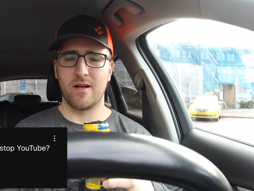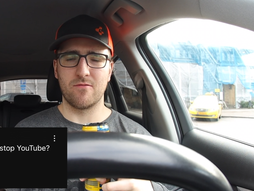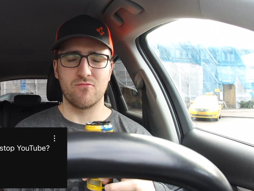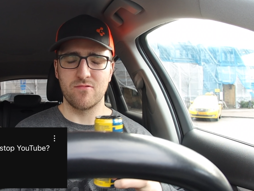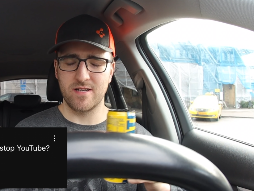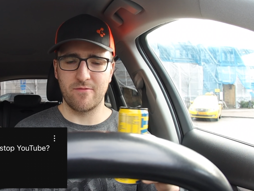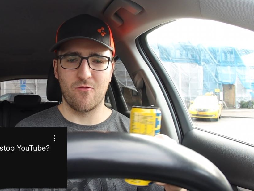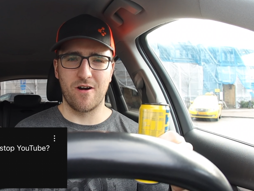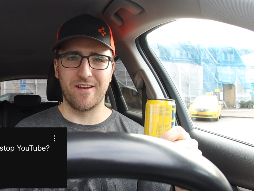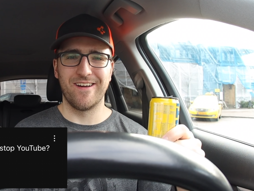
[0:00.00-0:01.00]
I really
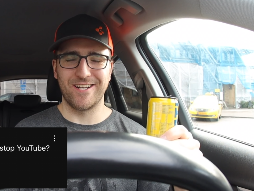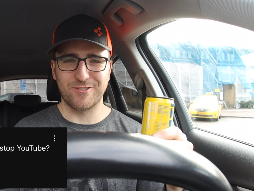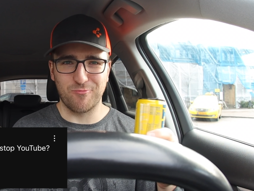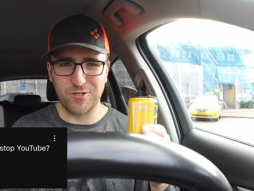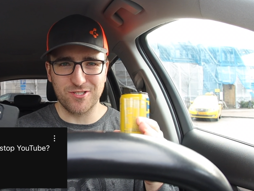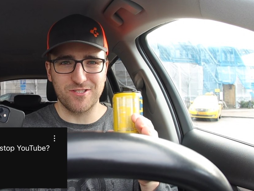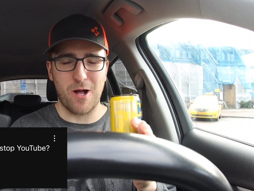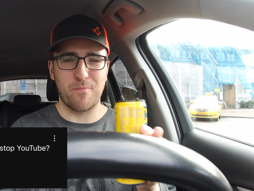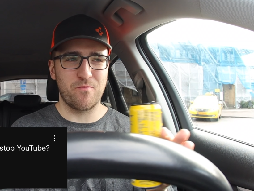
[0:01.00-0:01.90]
want, I just want to stop